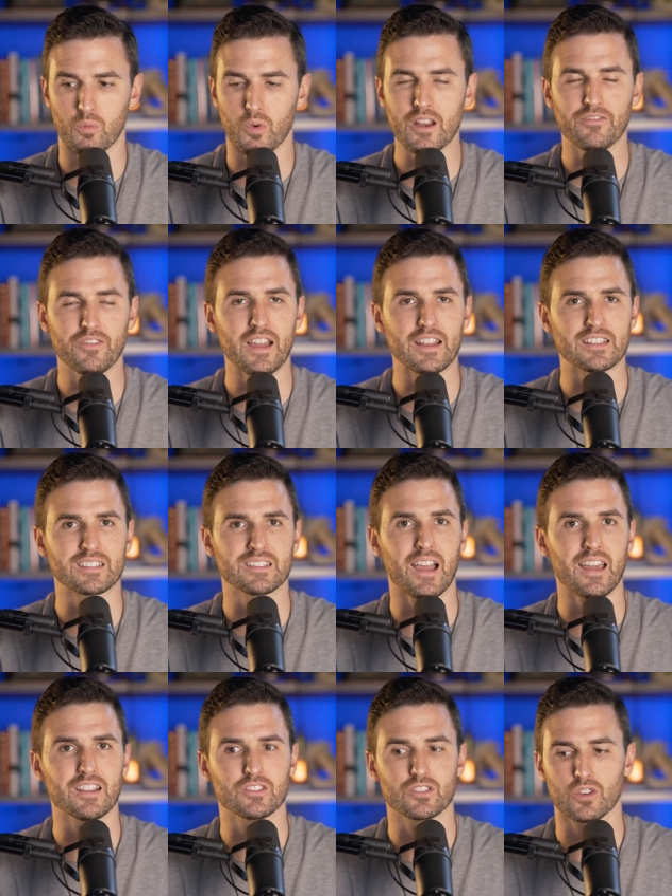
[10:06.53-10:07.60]
What if I
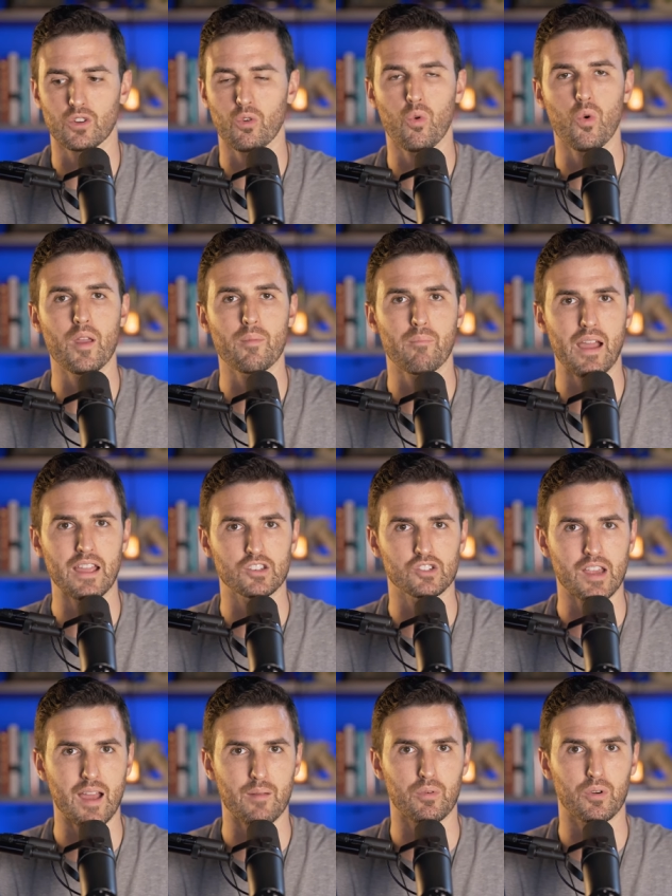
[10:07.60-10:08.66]
decided to quit my
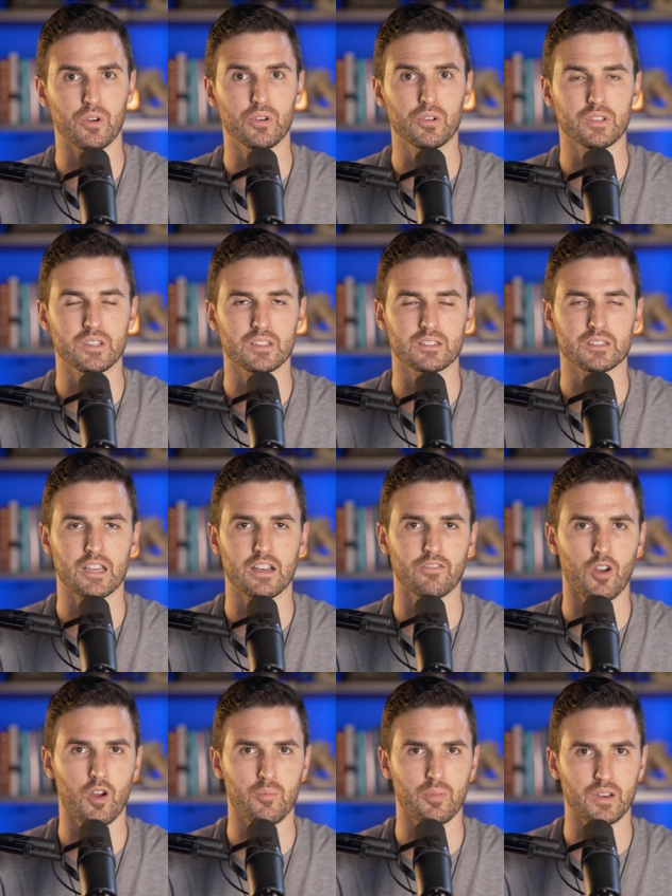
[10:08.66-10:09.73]
job early instead
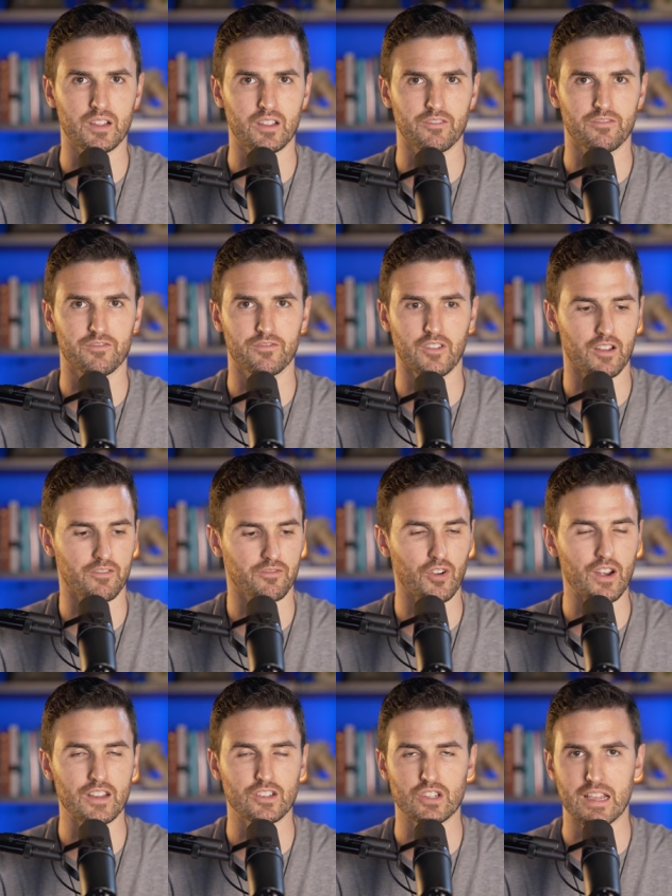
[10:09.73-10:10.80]
of opening a, f- a
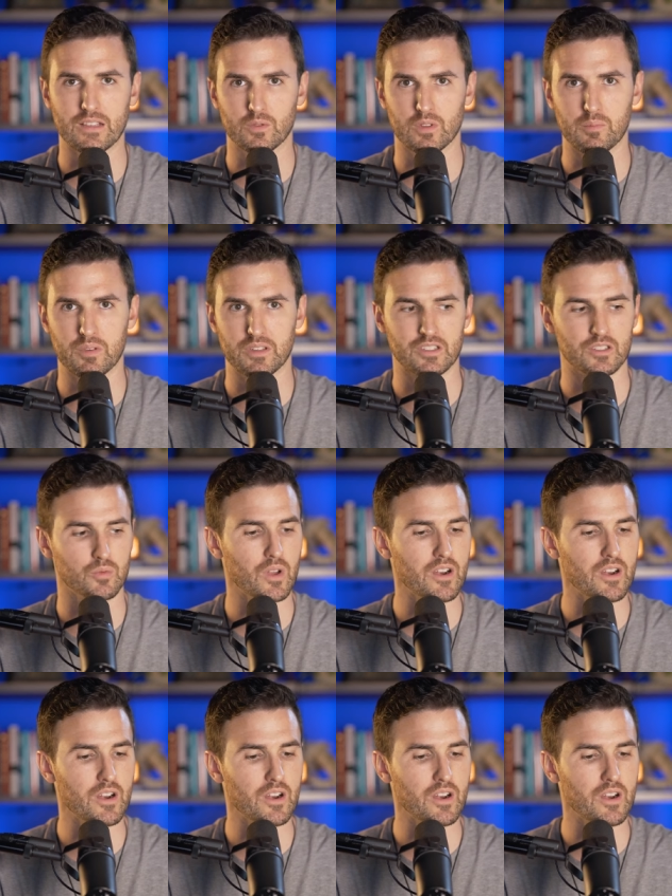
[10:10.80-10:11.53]
franchise with a business?